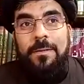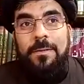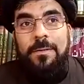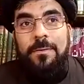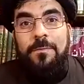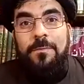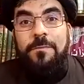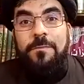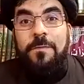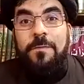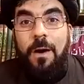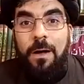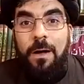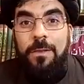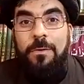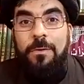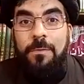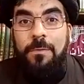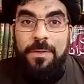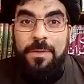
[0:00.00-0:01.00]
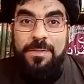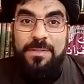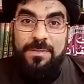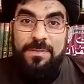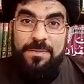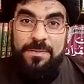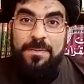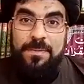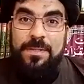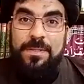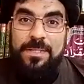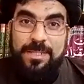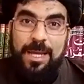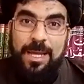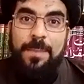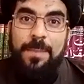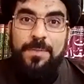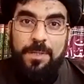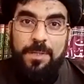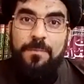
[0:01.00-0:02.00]
follow these
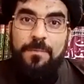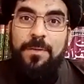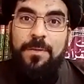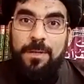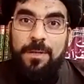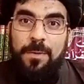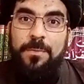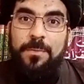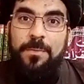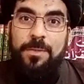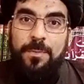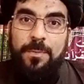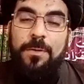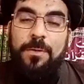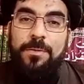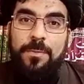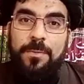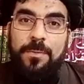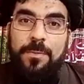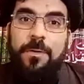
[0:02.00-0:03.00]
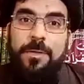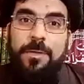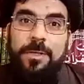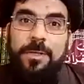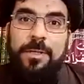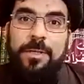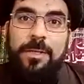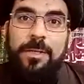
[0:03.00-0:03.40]
steps of Allah Tawai,